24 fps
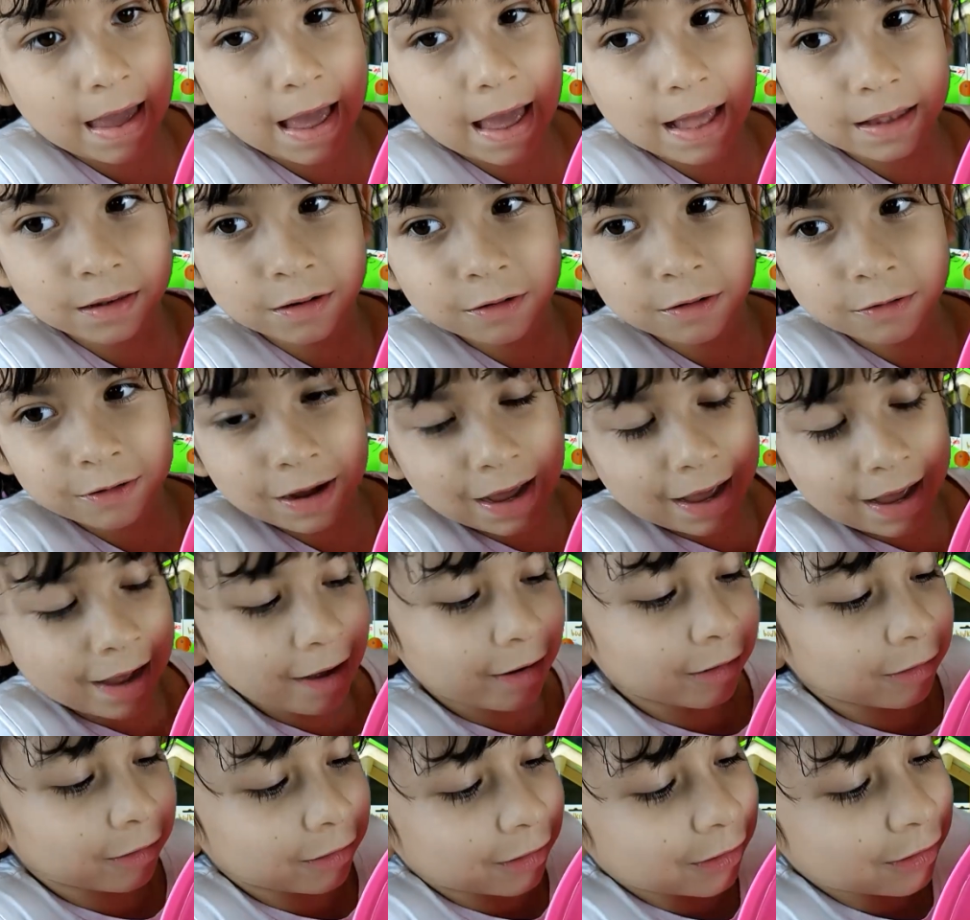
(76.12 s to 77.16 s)

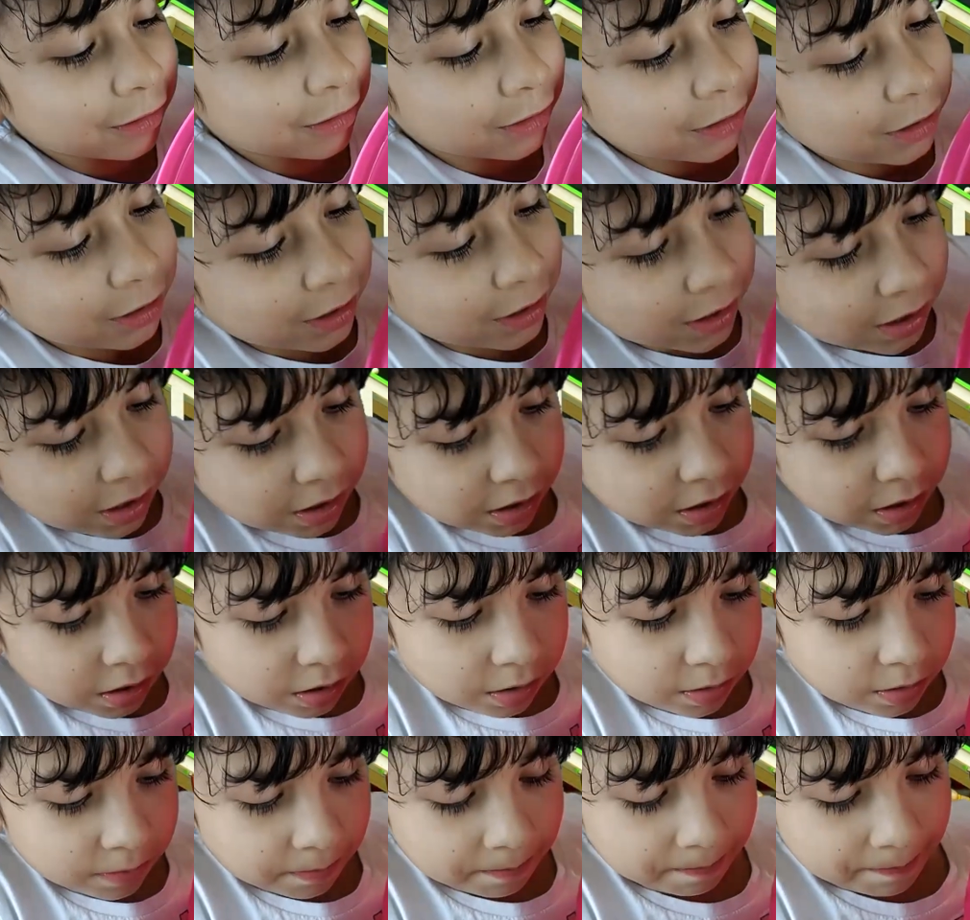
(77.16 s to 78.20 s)
LOL's
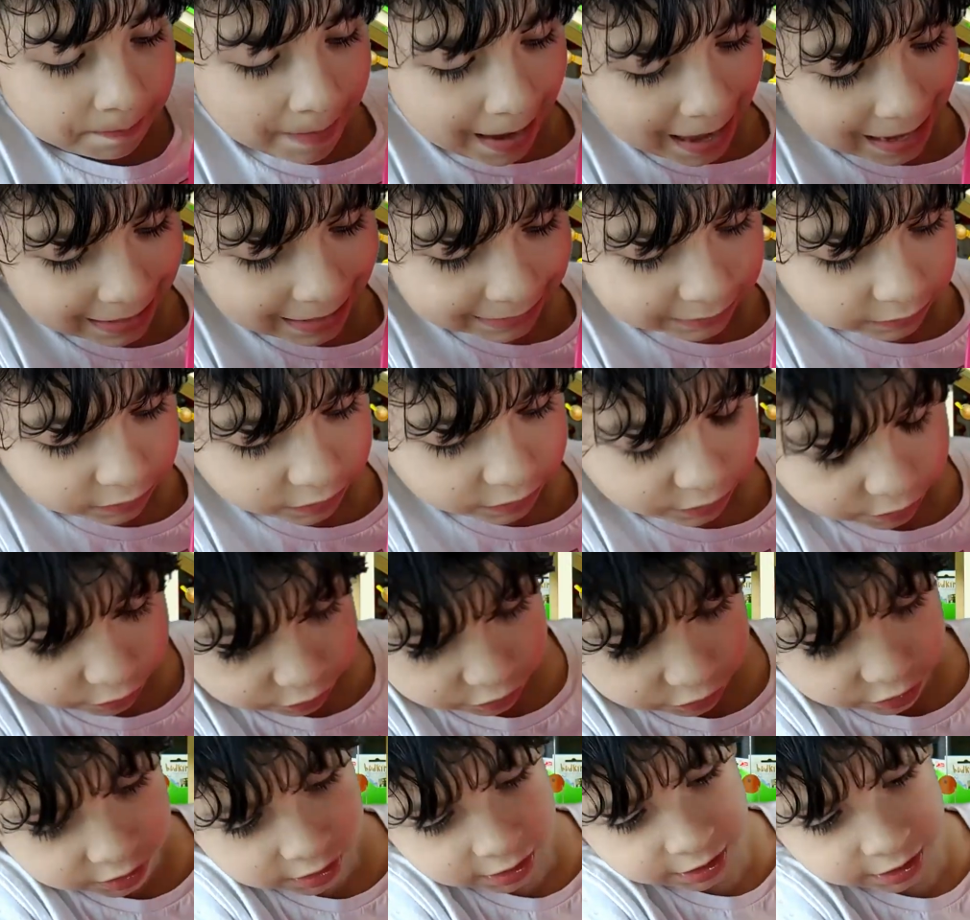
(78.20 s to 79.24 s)
bags
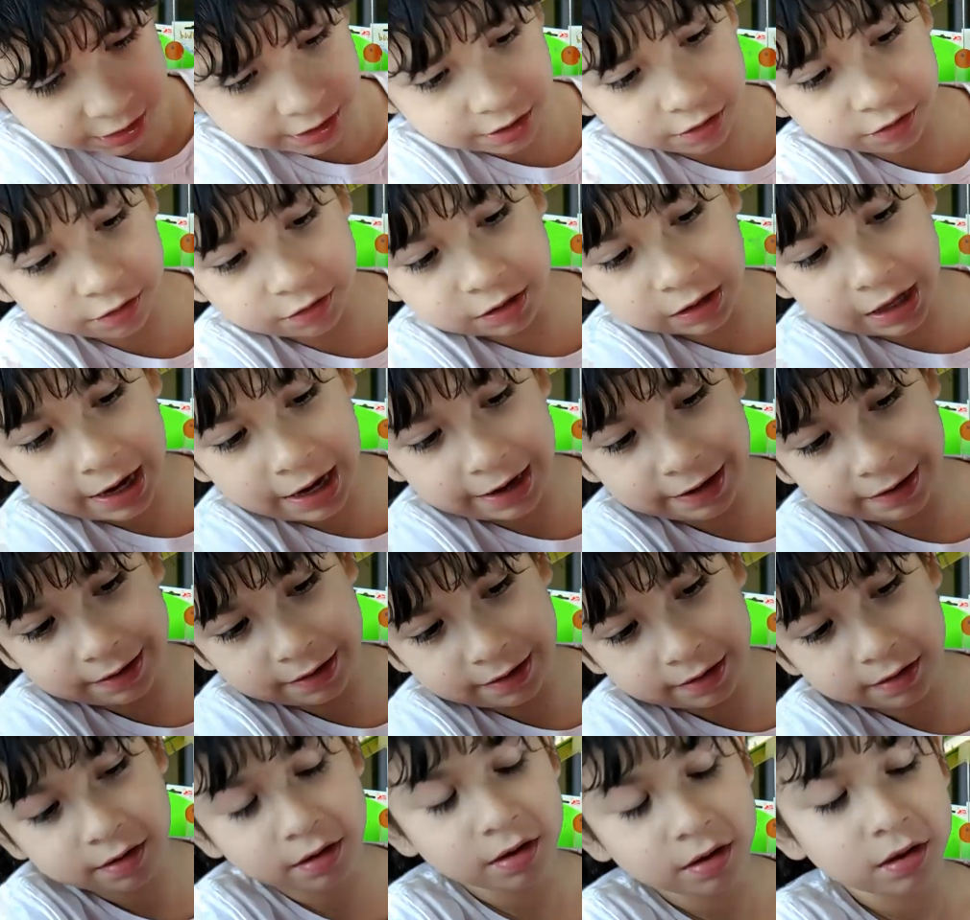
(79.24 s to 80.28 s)
usually look like.
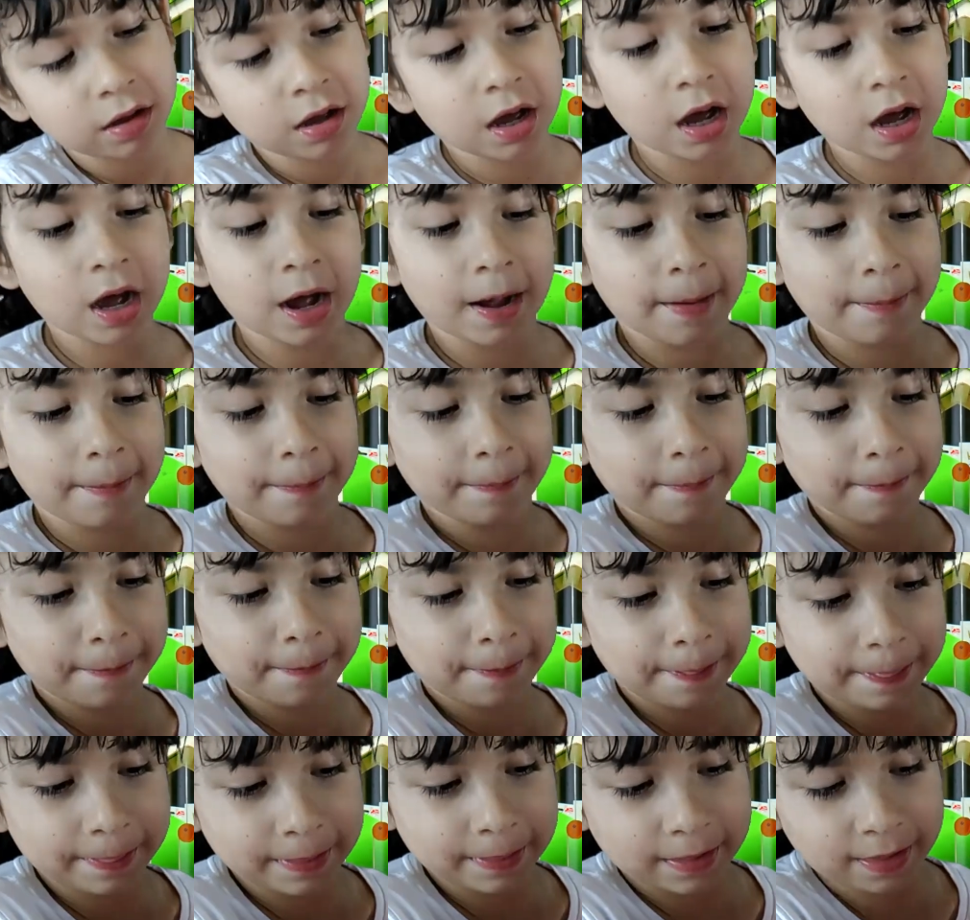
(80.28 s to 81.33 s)
Uh, oh
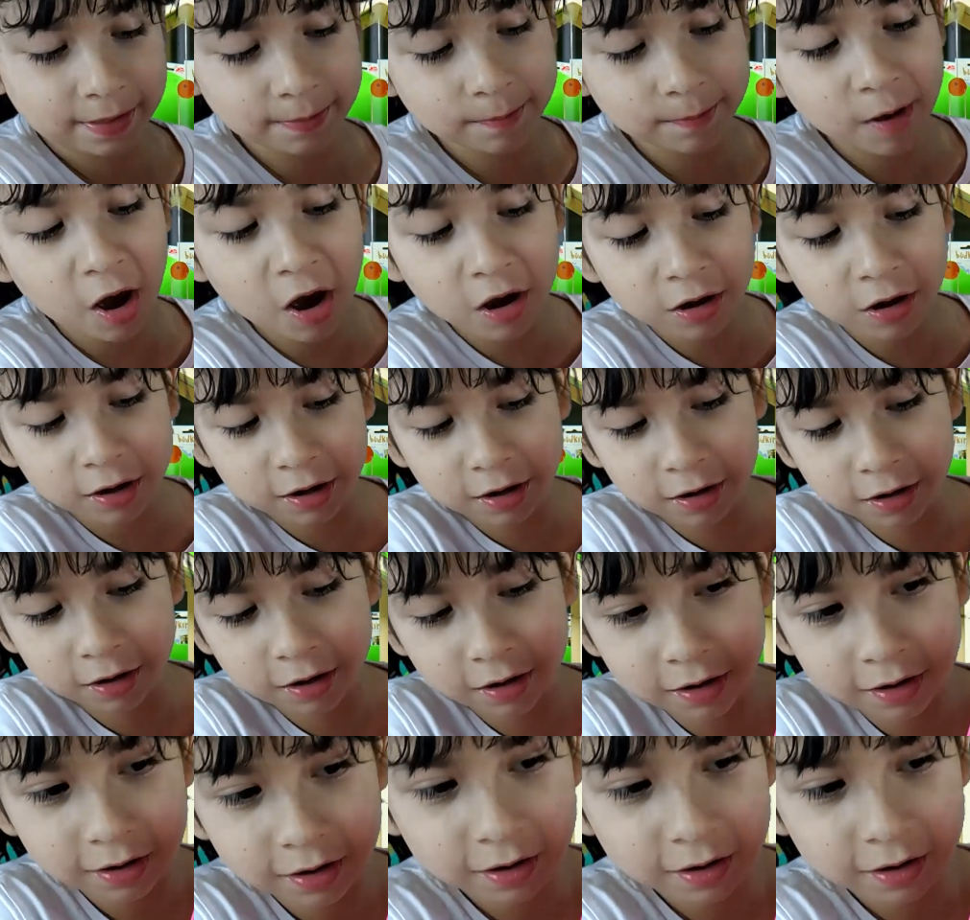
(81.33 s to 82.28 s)
yeah, that is smaller. a bag.